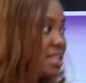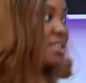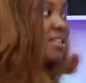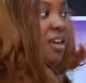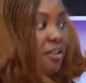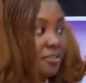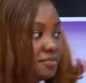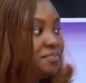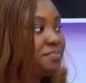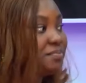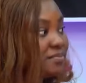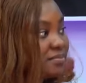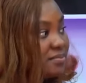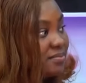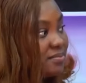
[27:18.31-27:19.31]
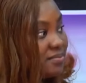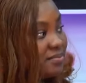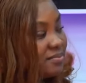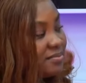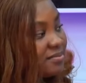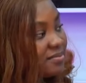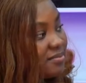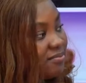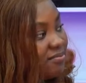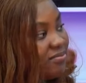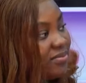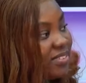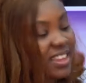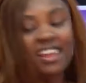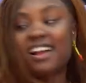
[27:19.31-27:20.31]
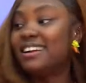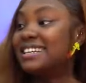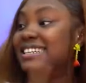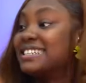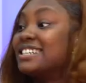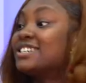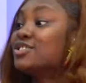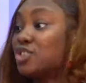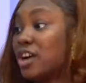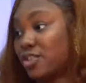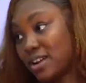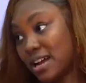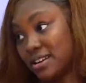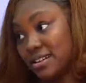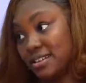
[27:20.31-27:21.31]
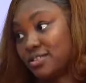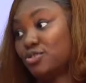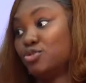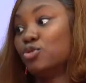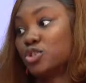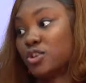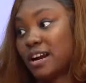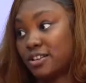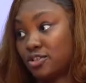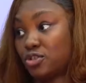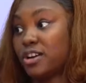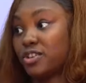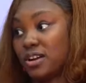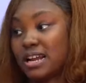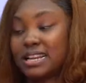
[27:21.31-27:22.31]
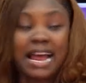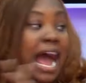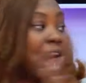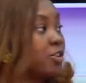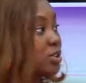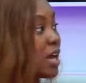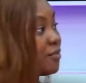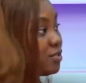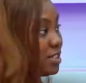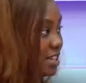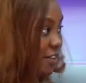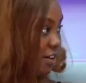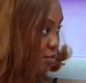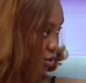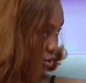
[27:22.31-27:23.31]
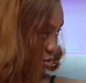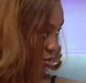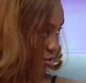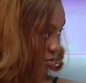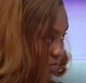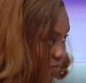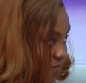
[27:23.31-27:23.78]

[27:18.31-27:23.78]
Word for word: So Melody, you so are talking. I, I, I, I can agree. I? Sorry, is it my question? No, sorry, okay, sorry, sorry. I also have to disagree with you too.